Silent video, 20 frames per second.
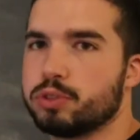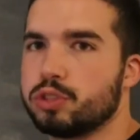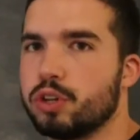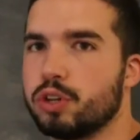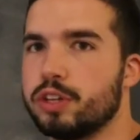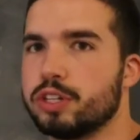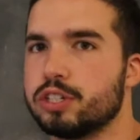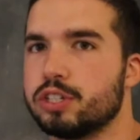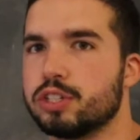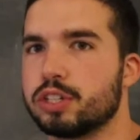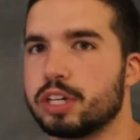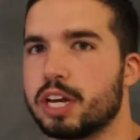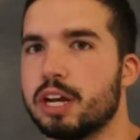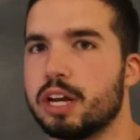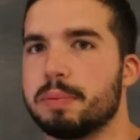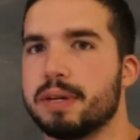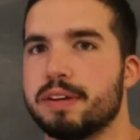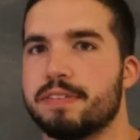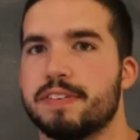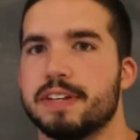So this is going
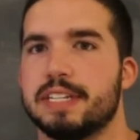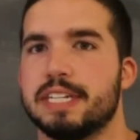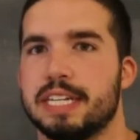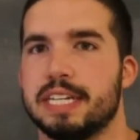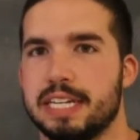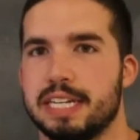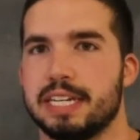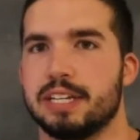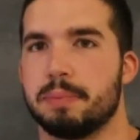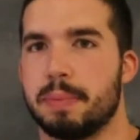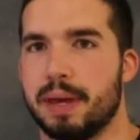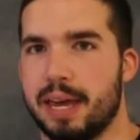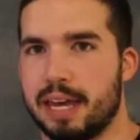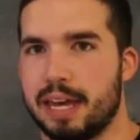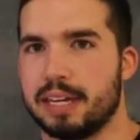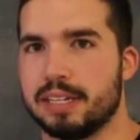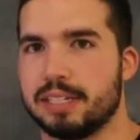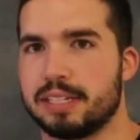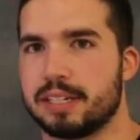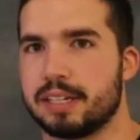to be fatigue
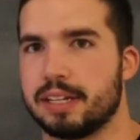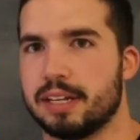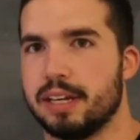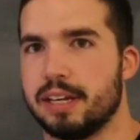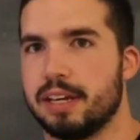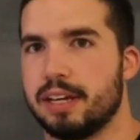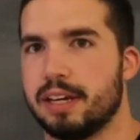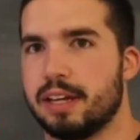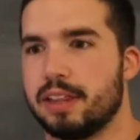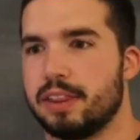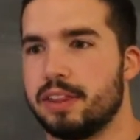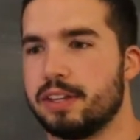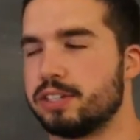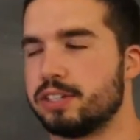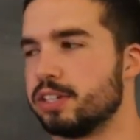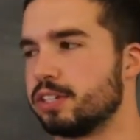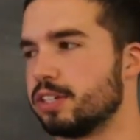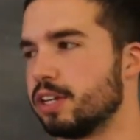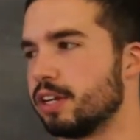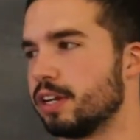based.
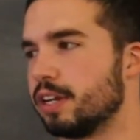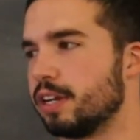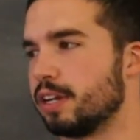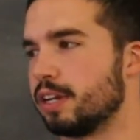This isn't.